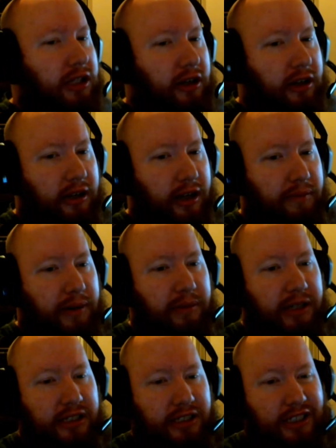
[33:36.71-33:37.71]
here on
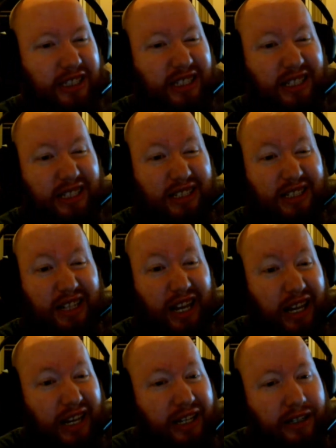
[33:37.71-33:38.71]
FPP is just it's
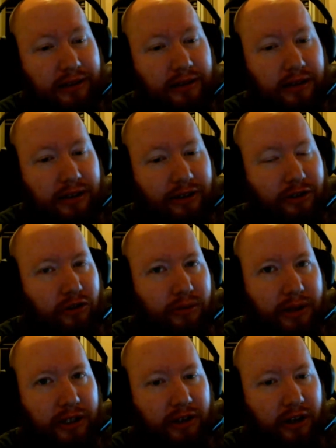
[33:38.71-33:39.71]
dead here in North
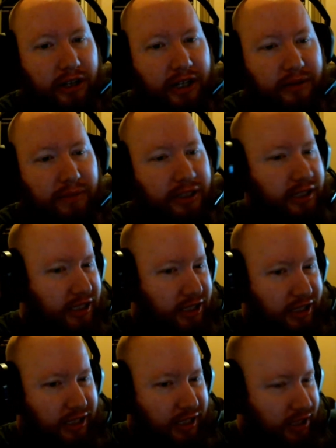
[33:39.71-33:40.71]
America on Xbox.
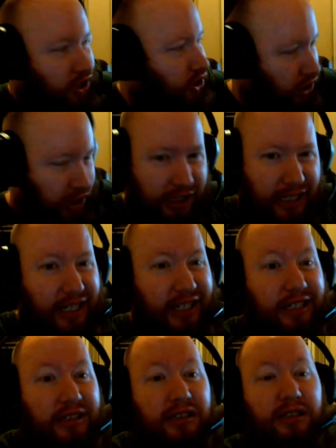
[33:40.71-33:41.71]
It just
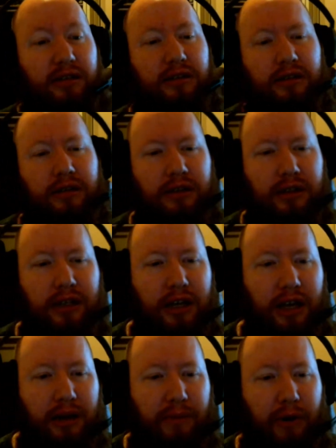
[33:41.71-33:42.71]
is.
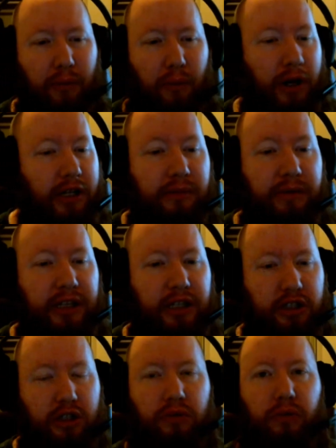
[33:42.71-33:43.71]
But what can be
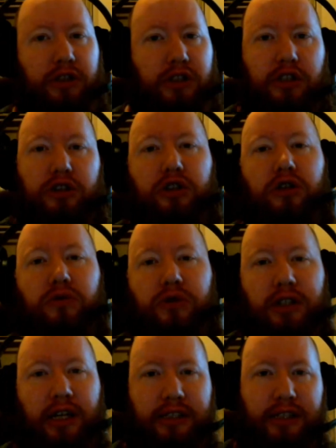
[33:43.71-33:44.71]
this? What's the
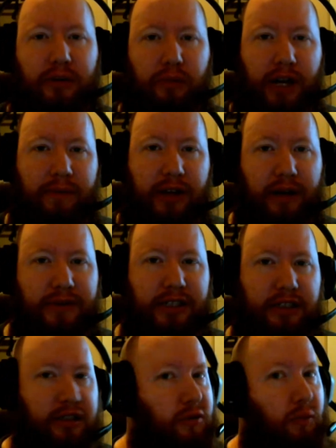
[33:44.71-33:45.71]
solution? Like I said, we're having a
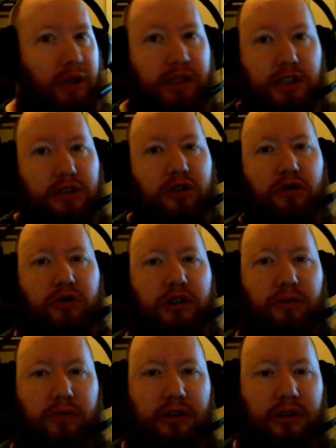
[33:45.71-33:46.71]
conversation. What's the
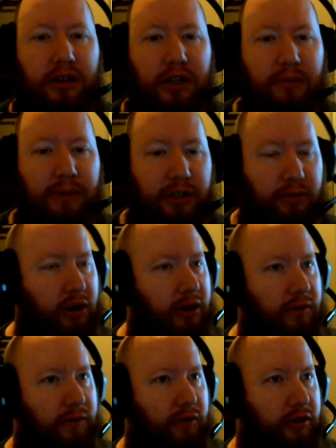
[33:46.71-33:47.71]
solution? Would it be
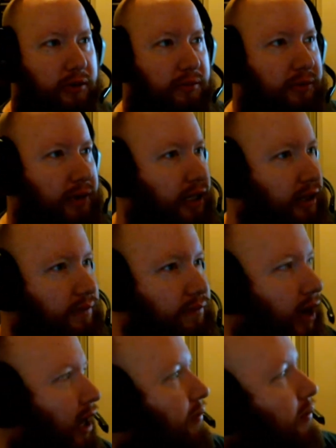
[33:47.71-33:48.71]
smarter for them to make it
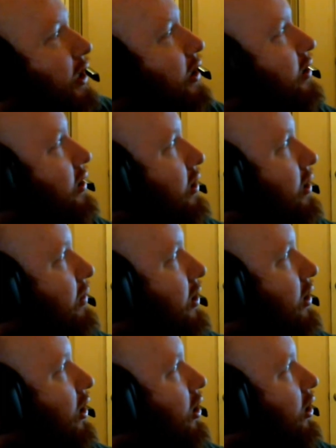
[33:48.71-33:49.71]
$5 and keep
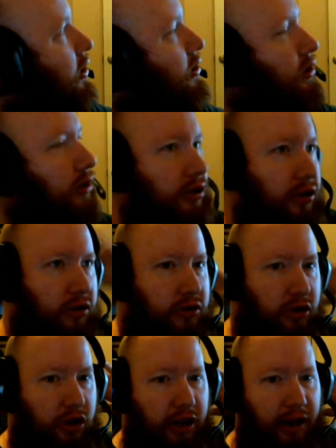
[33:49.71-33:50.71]
it cost?
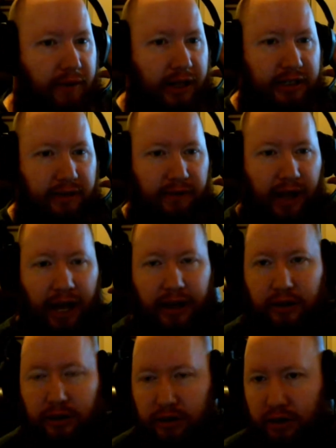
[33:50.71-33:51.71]
So you have less of
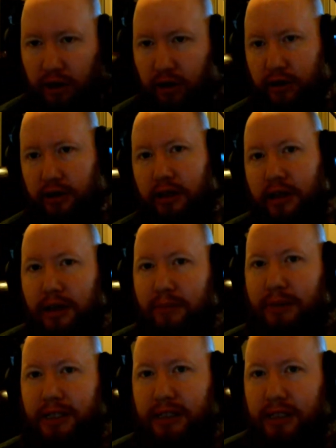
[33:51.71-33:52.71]
hackers on
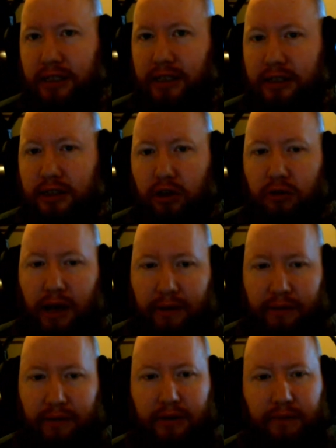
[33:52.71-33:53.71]
PC at least.
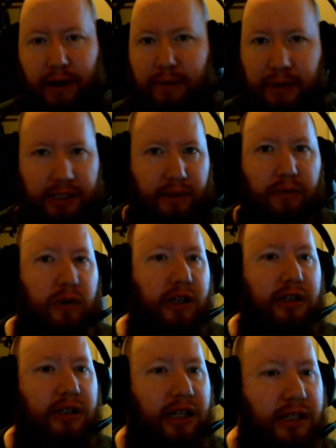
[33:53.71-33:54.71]
Have it $5
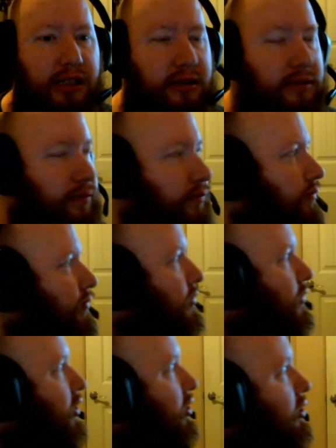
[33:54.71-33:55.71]
everywhere. That is.
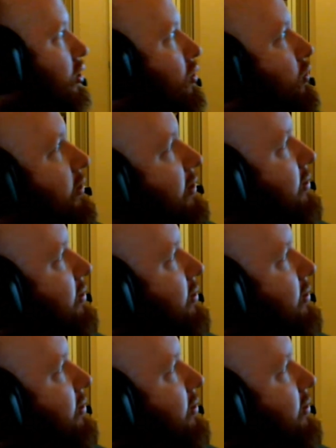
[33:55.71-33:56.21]
Would it